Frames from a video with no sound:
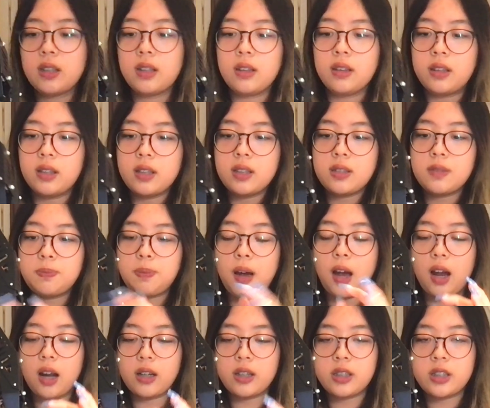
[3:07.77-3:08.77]
this
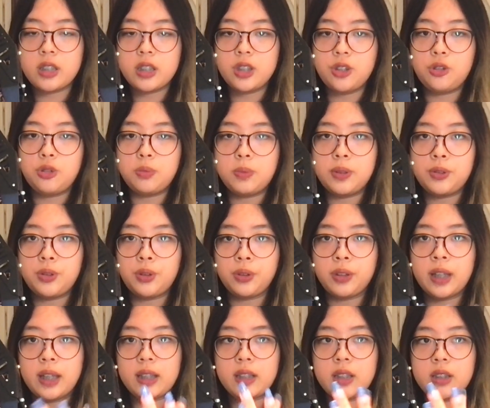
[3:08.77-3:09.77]
part needs to be
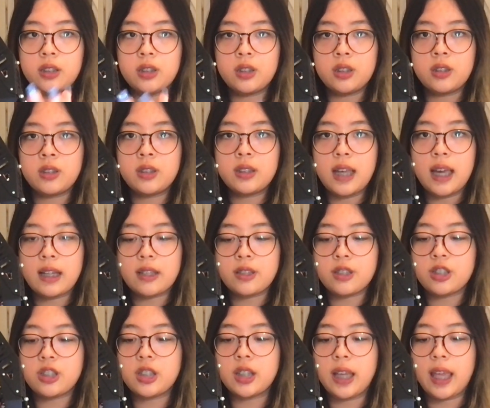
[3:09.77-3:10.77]
rotated at
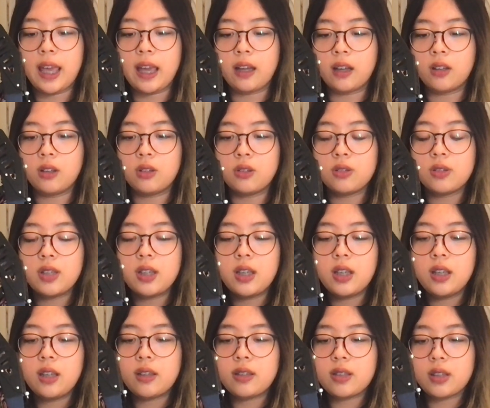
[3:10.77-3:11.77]
certain angle.
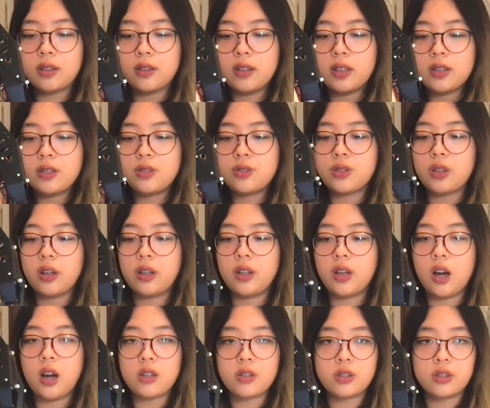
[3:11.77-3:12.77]
So this
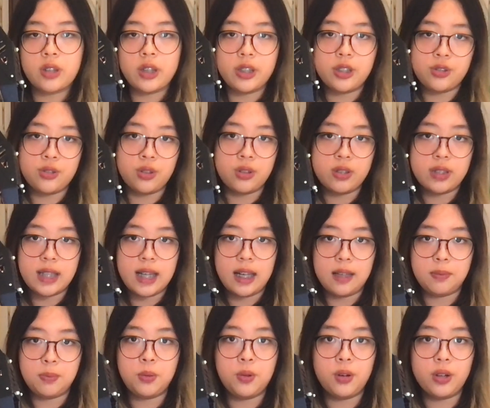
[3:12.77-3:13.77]
joint also ensures
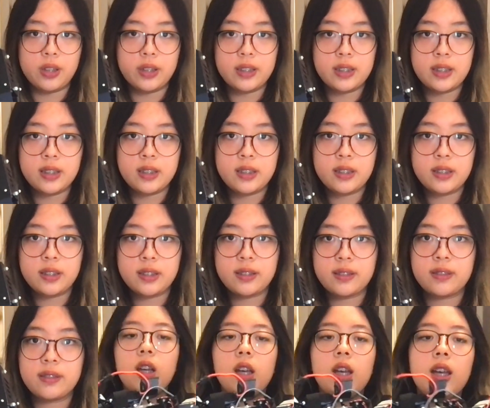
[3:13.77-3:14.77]
that point.
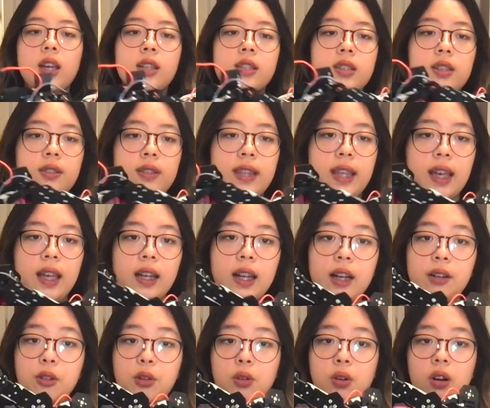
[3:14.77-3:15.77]
So then
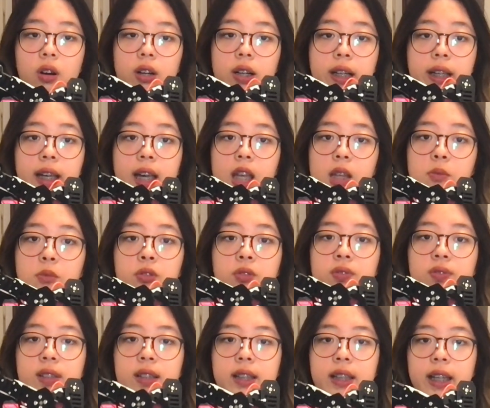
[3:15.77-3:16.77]
I record the gate
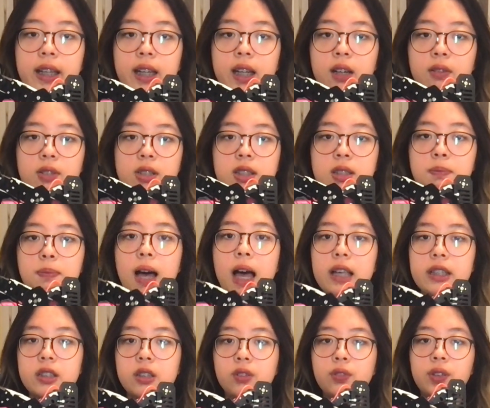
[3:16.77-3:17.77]
movement data with the
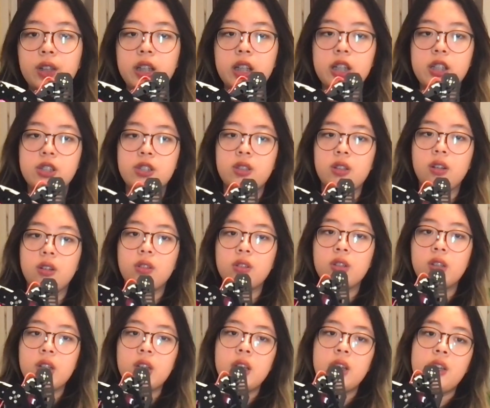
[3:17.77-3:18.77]
bus over control.
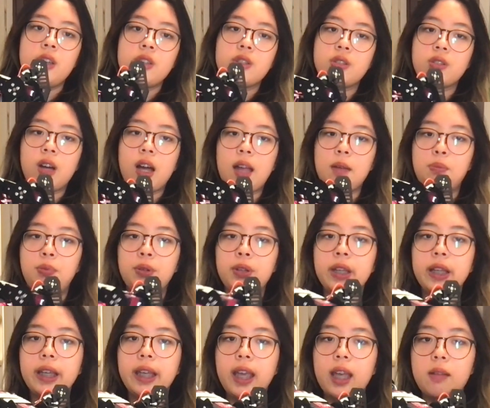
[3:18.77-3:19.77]
So I
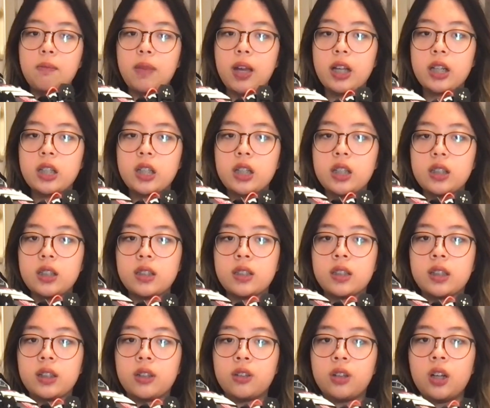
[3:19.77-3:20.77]
can measure
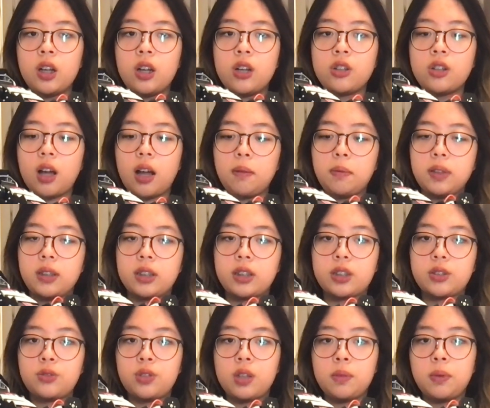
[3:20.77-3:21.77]
the
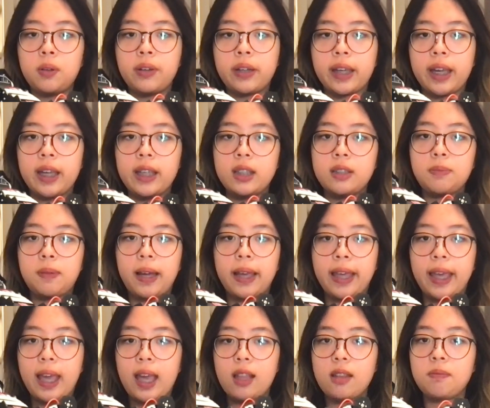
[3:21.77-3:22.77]
robot's triple gains by
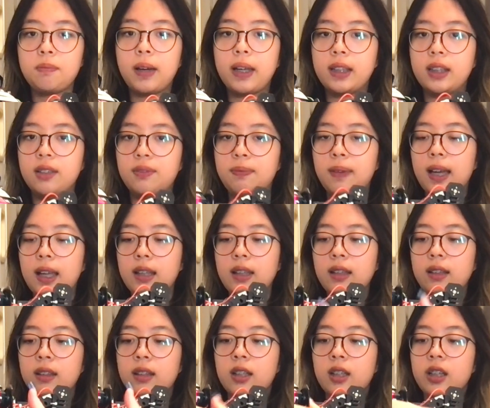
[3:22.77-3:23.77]
hand by
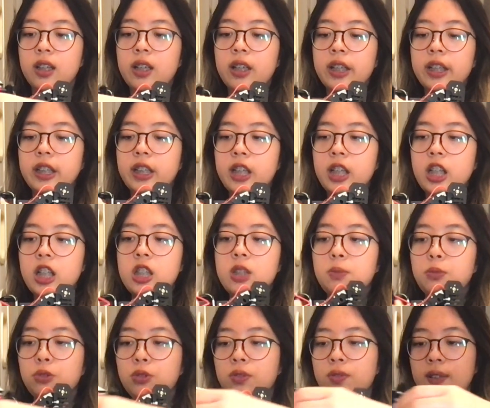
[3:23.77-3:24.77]
dividing each
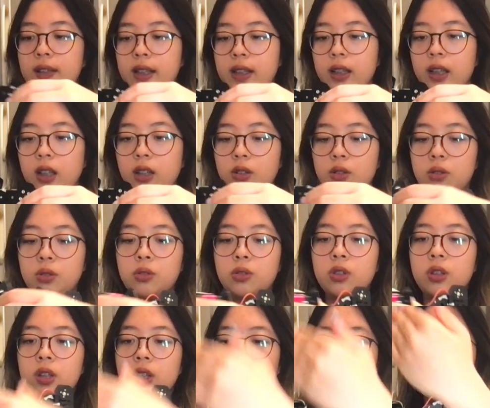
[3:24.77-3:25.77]
movement into
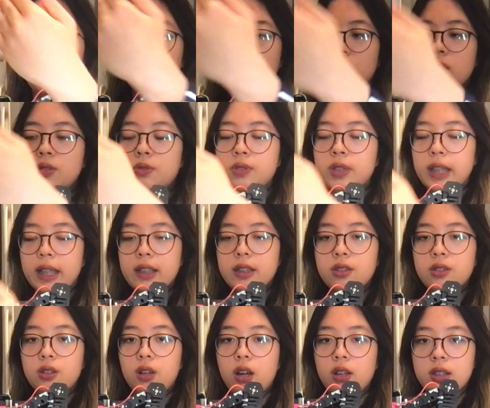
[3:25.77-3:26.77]

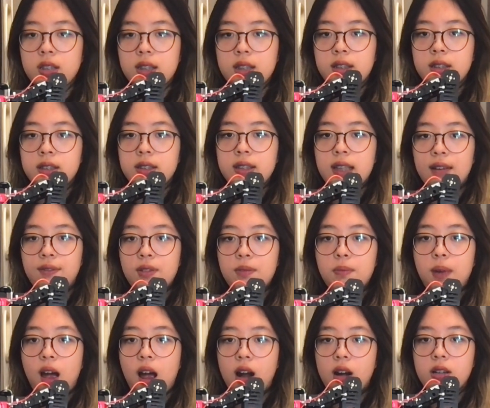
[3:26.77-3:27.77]
6 or
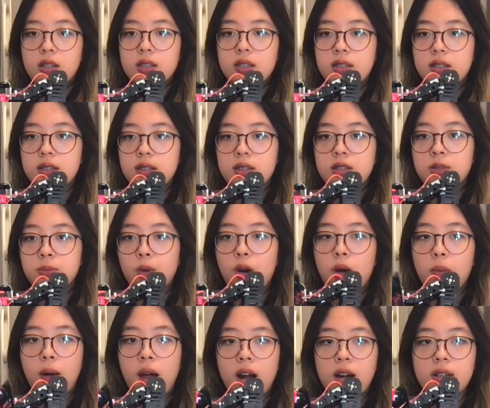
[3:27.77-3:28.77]
7 parts,
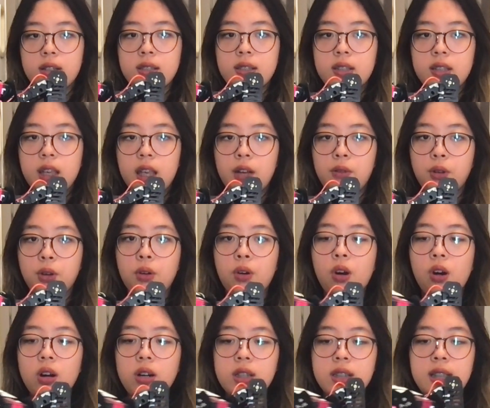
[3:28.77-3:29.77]
small parts, and
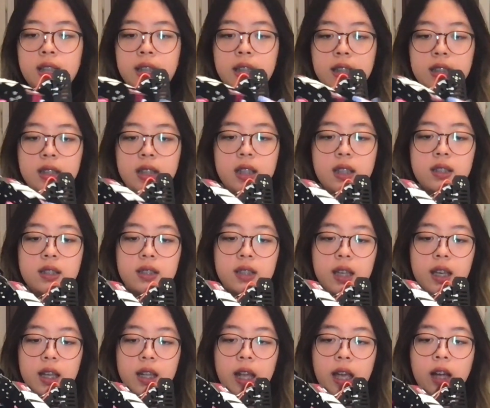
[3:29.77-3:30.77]
record the distance
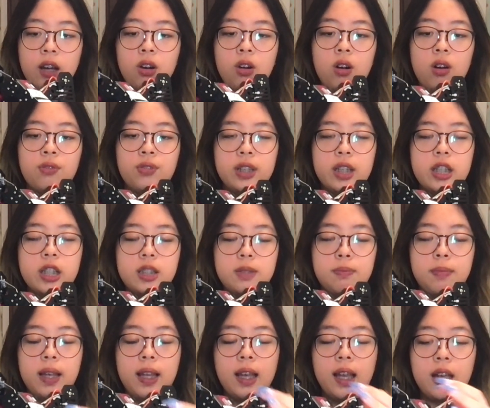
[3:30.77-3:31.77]
and angle of each
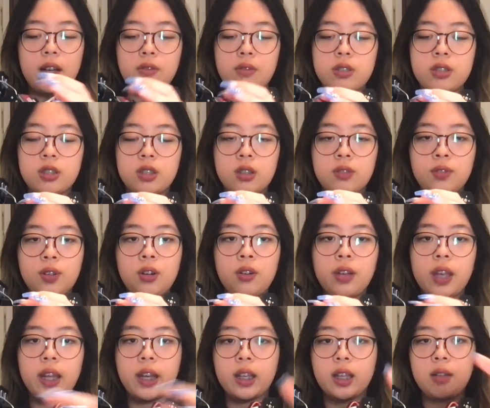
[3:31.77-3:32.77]
mainline servo
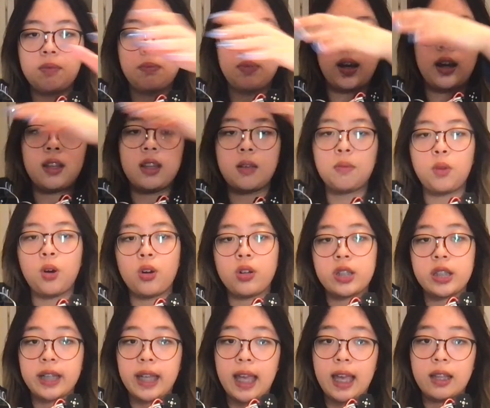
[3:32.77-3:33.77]
and combine them all
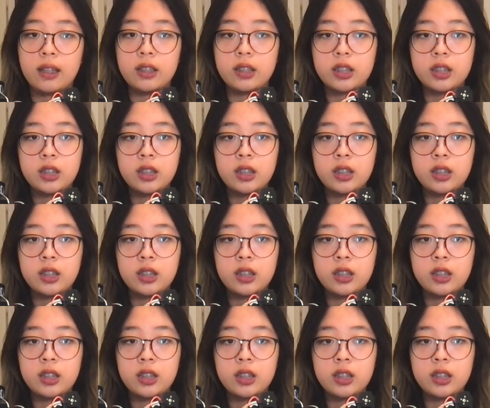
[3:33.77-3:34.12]
together.